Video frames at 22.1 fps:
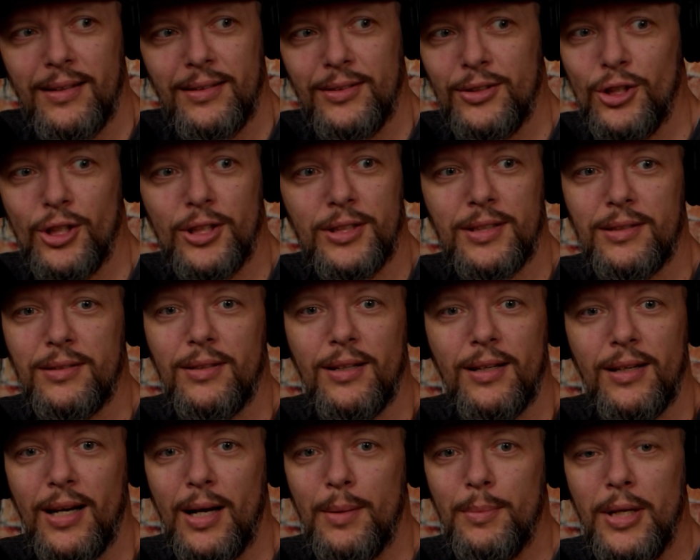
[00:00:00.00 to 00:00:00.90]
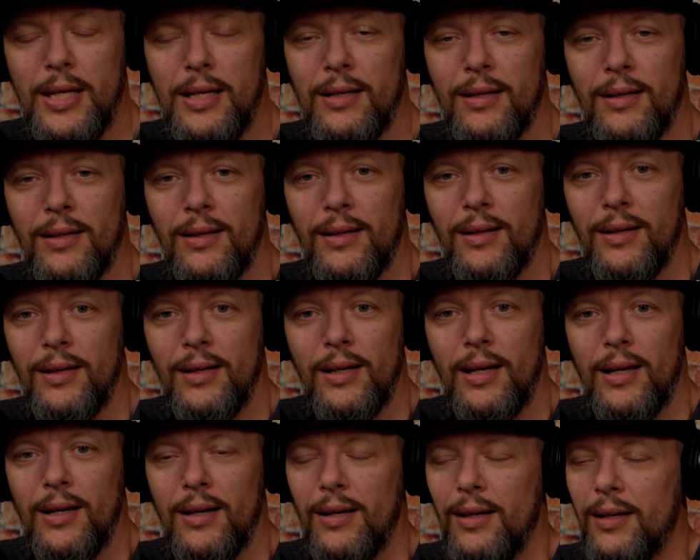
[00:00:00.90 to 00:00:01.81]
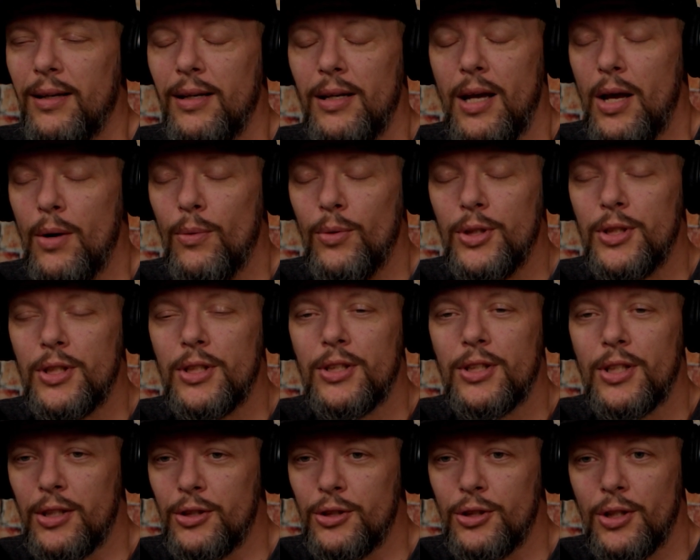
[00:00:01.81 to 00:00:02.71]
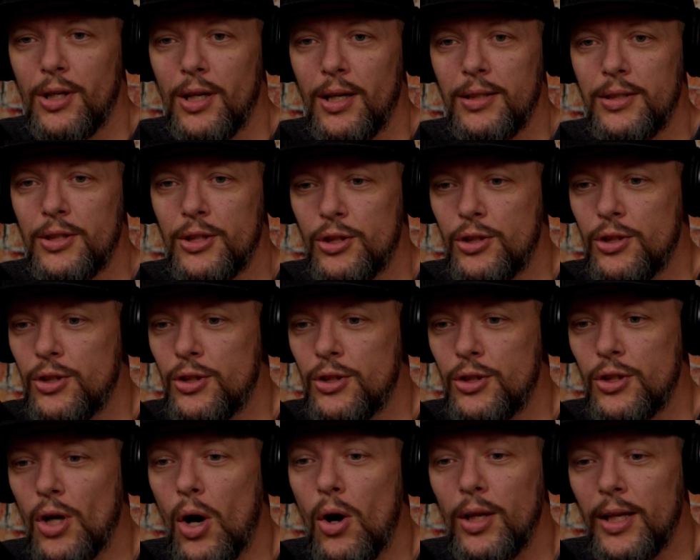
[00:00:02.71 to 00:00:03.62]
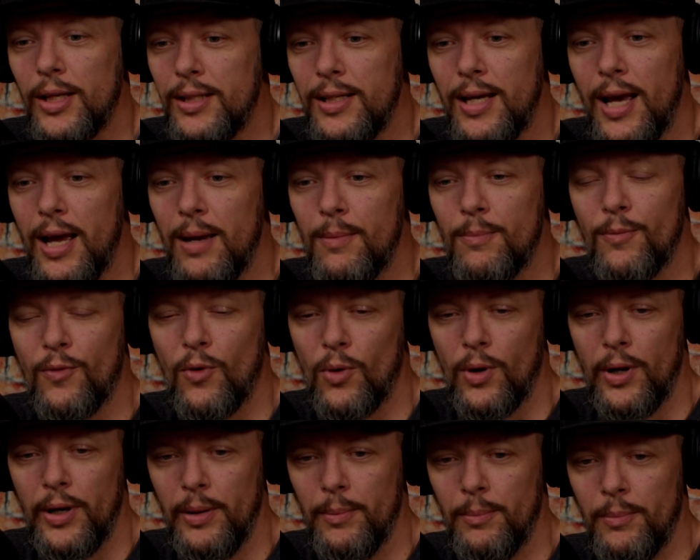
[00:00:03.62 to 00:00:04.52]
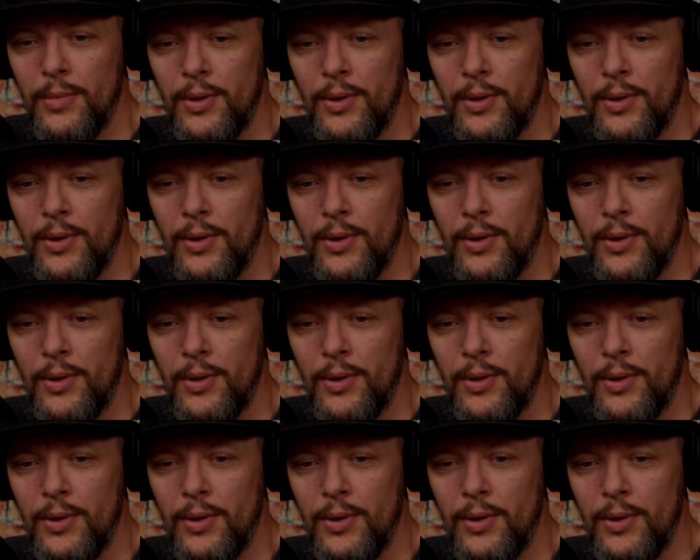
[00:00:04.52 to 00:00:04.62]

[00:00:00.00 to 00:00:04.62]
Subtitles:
Just, I mean, it was such a solid game for him.